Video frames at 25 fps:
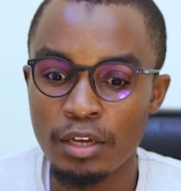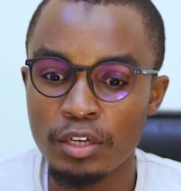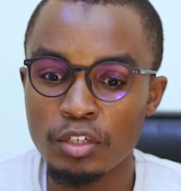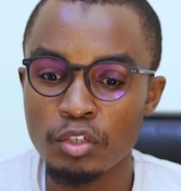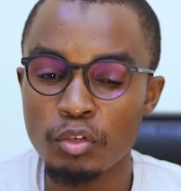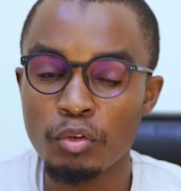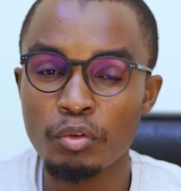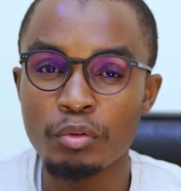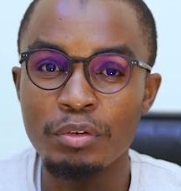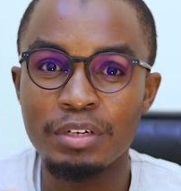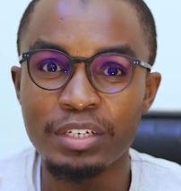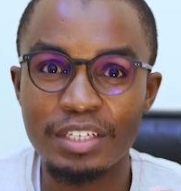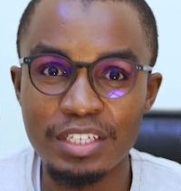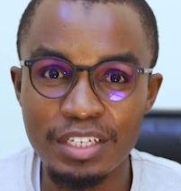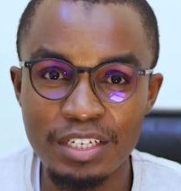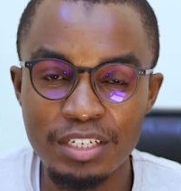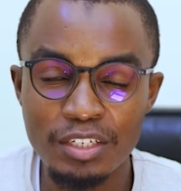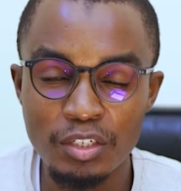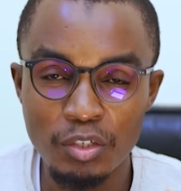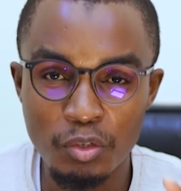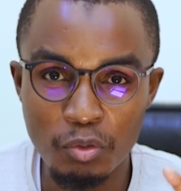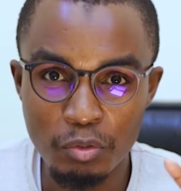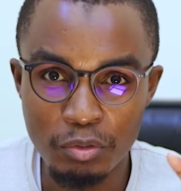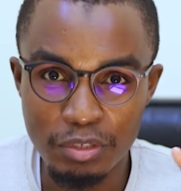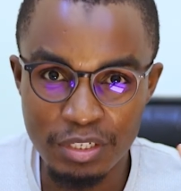So you
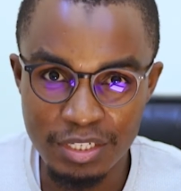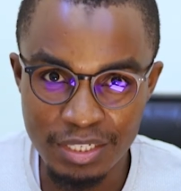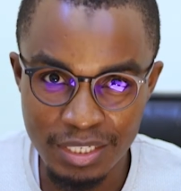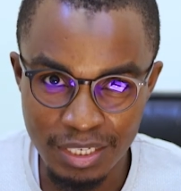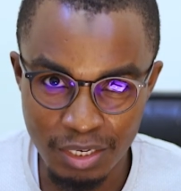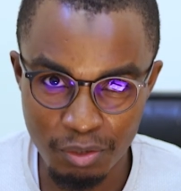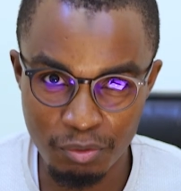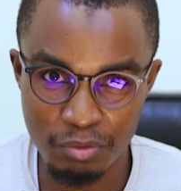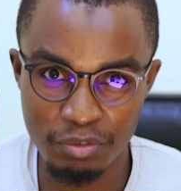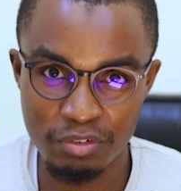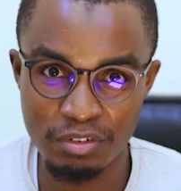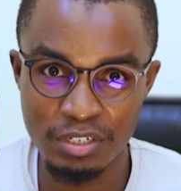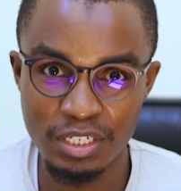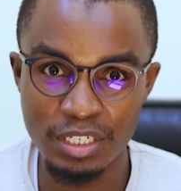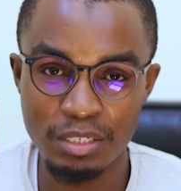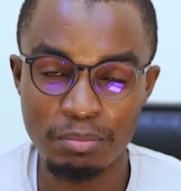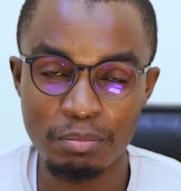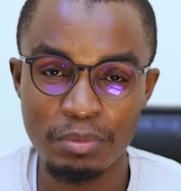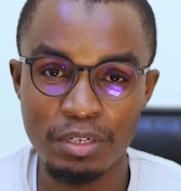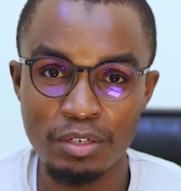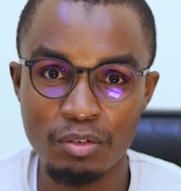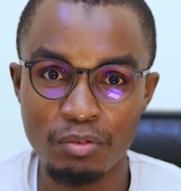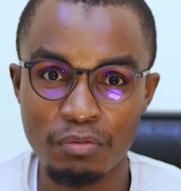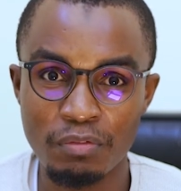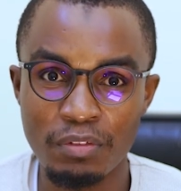did good sound
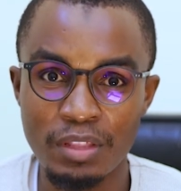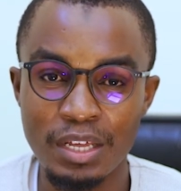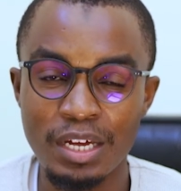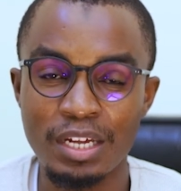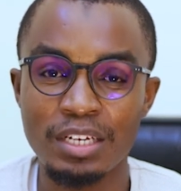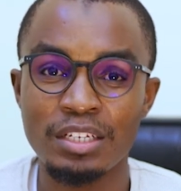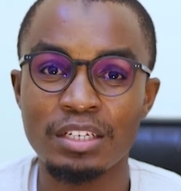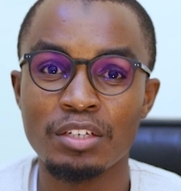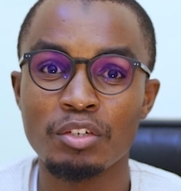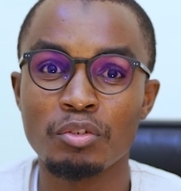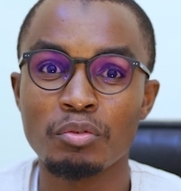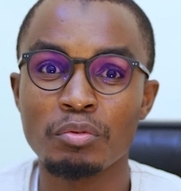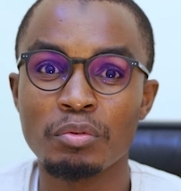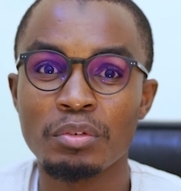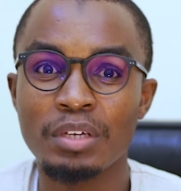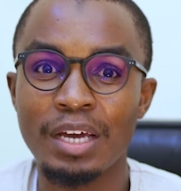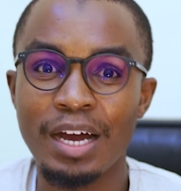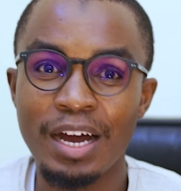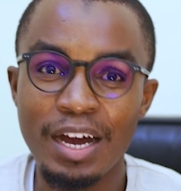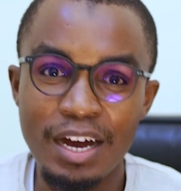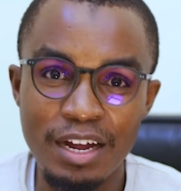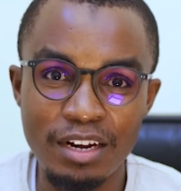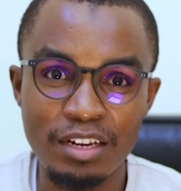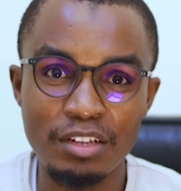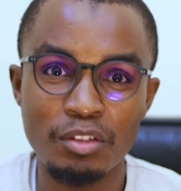treatment of that, and you
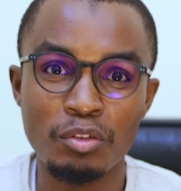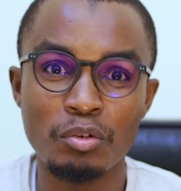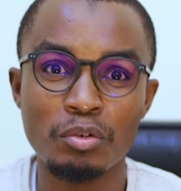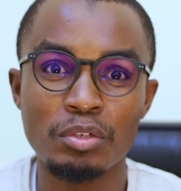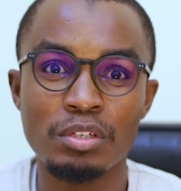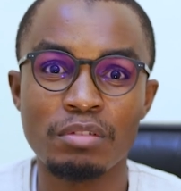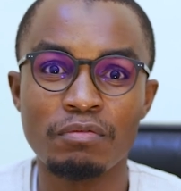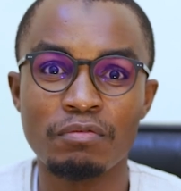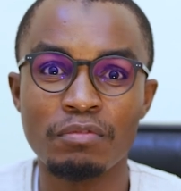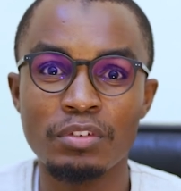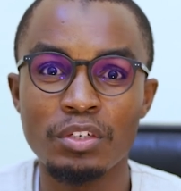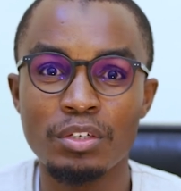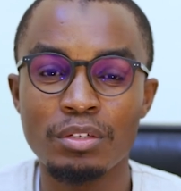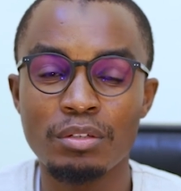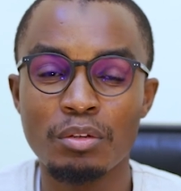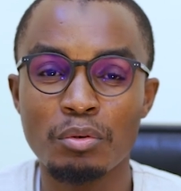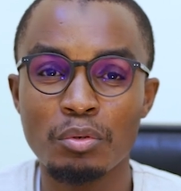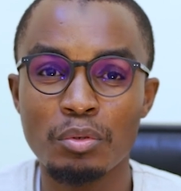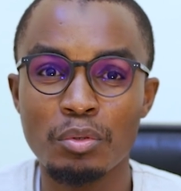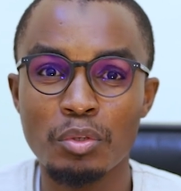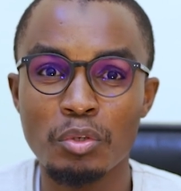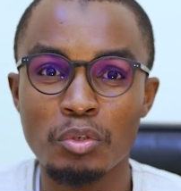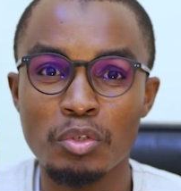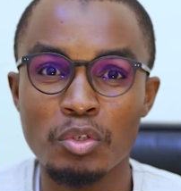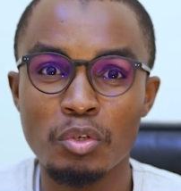added those
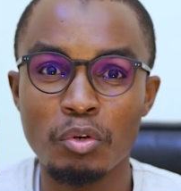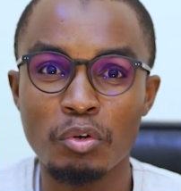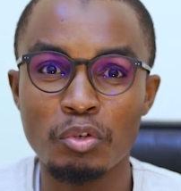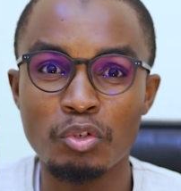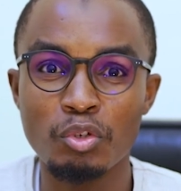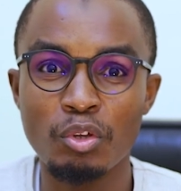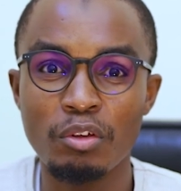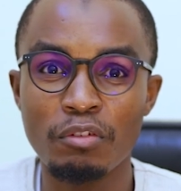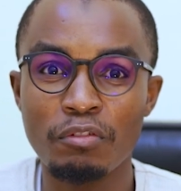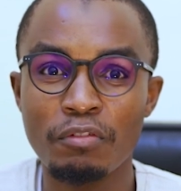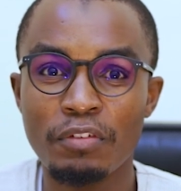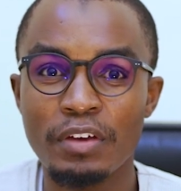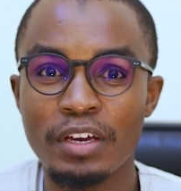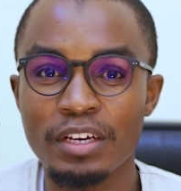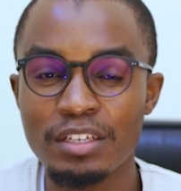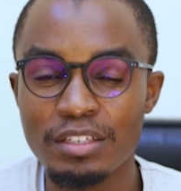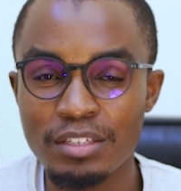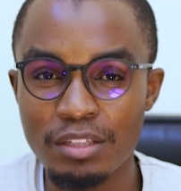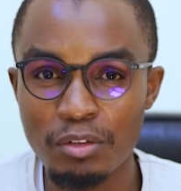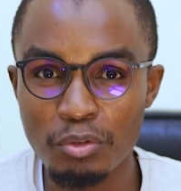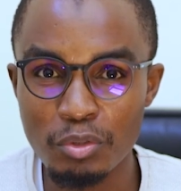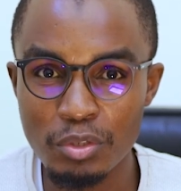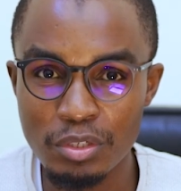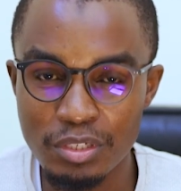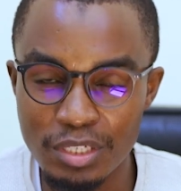those audio
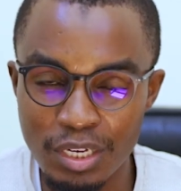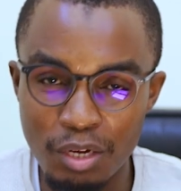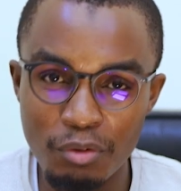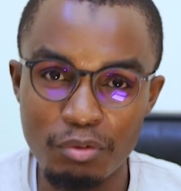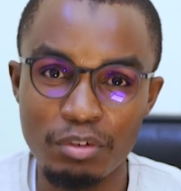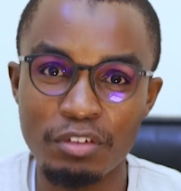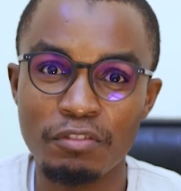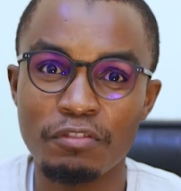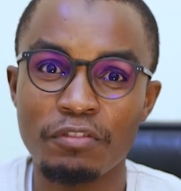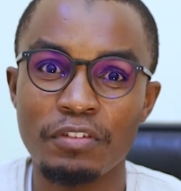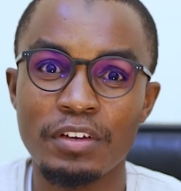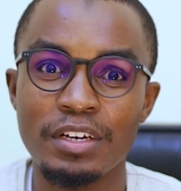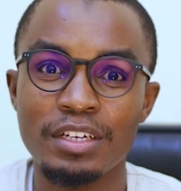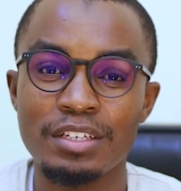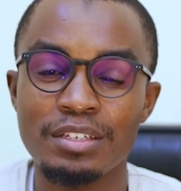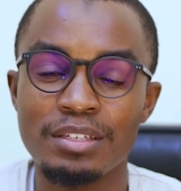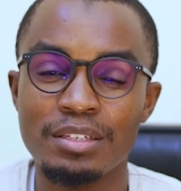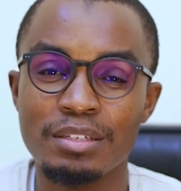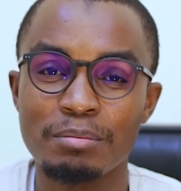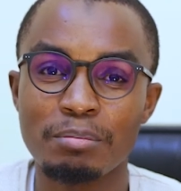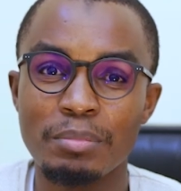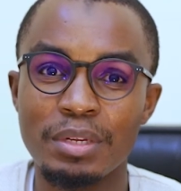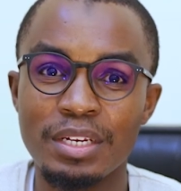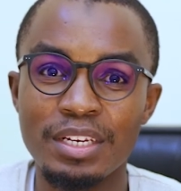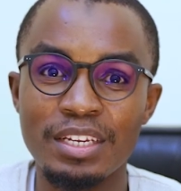effects, those sound
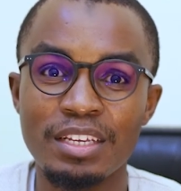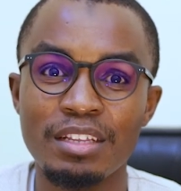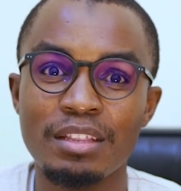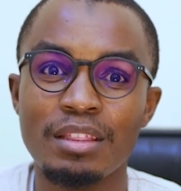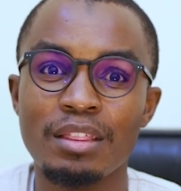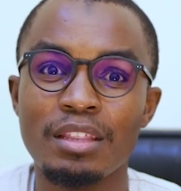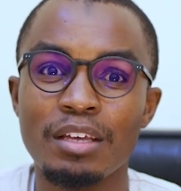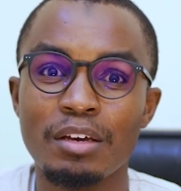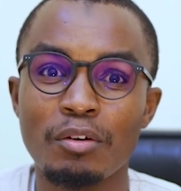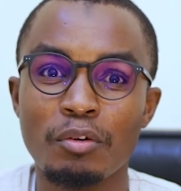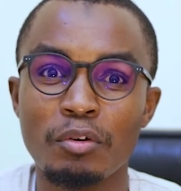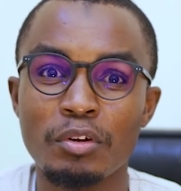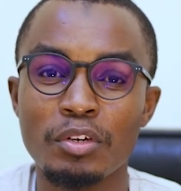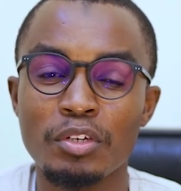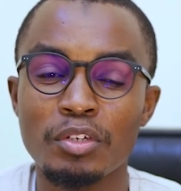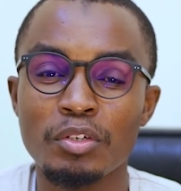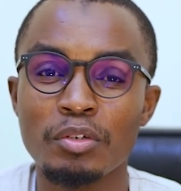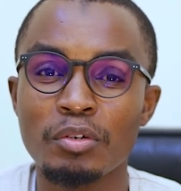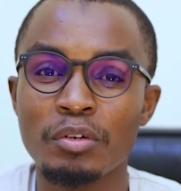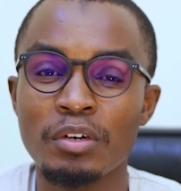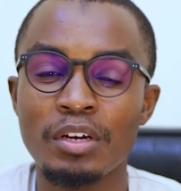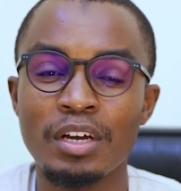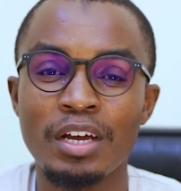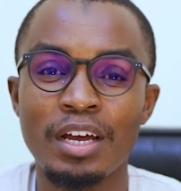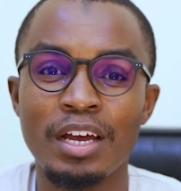effects beneath the
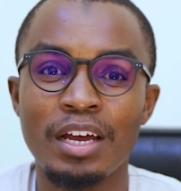audio,